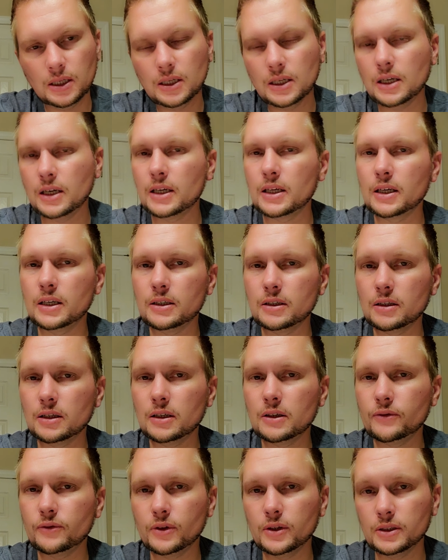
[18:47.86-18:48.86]
I got a lot
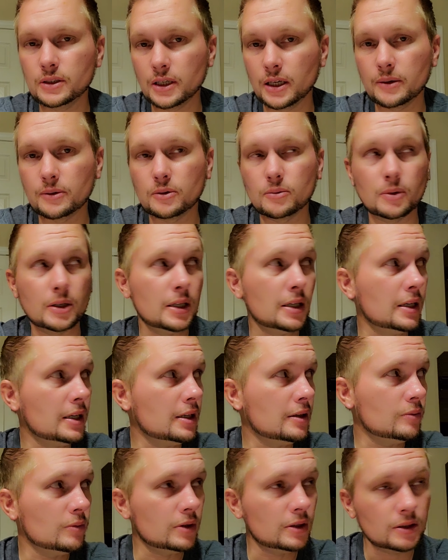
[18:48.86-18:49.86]
of free time on my
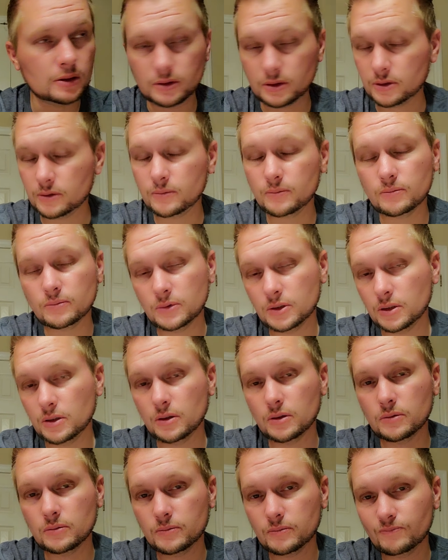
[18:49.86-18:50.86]
hand when it's,
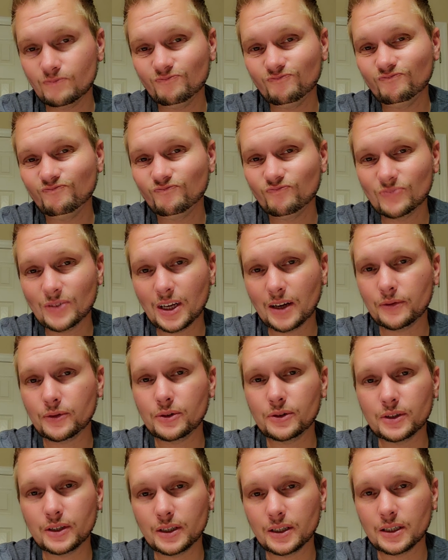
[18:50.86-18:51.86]
after
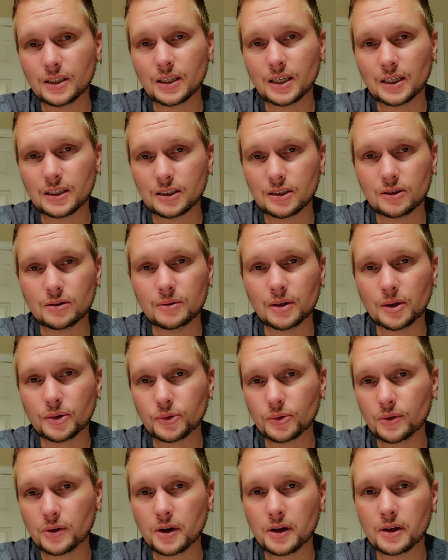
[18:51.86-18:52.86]
10 o'clock till about
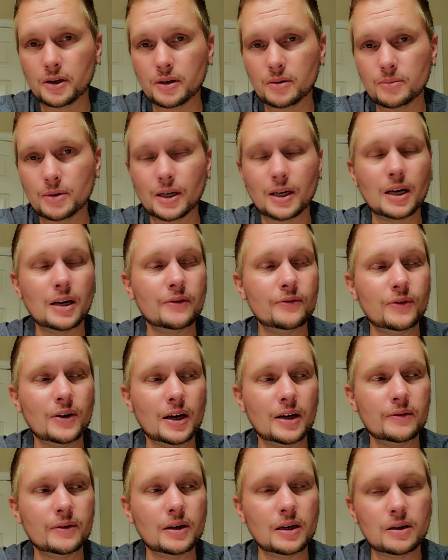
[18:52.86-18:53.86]
3 a.m. I got
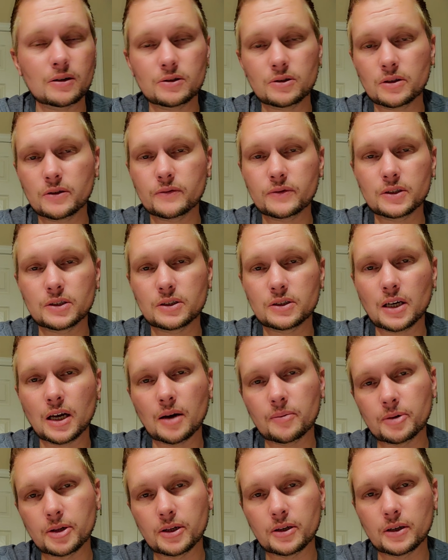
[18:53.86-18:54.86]
5 hours of
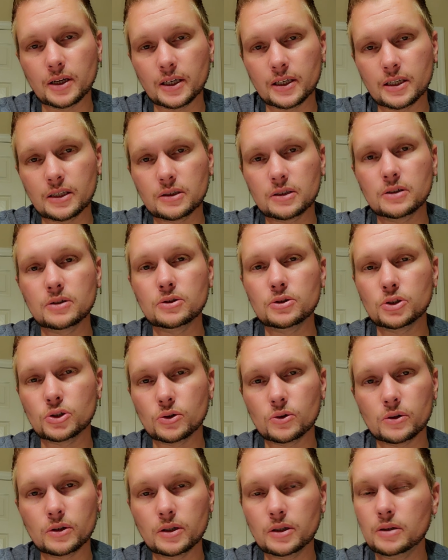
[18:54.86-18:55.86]
insomnia I get to
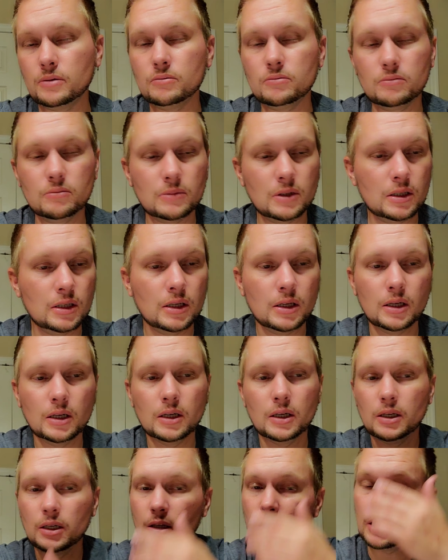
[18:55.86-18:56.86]
enjoy,
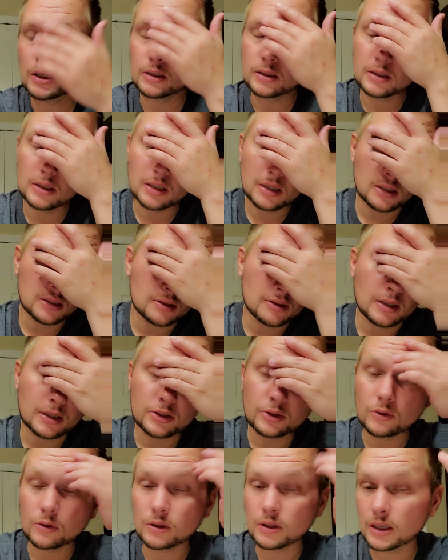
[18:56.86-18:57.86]
and I
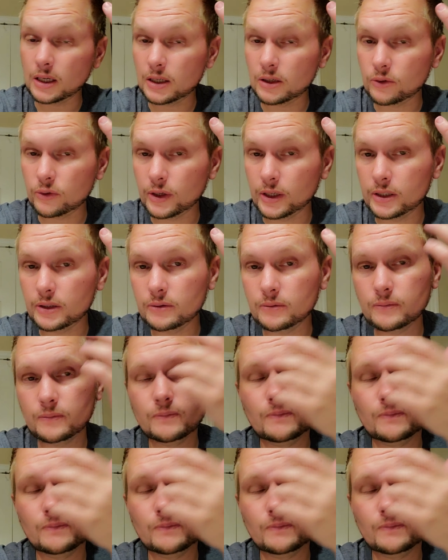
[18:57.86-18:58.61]
do a lot of reading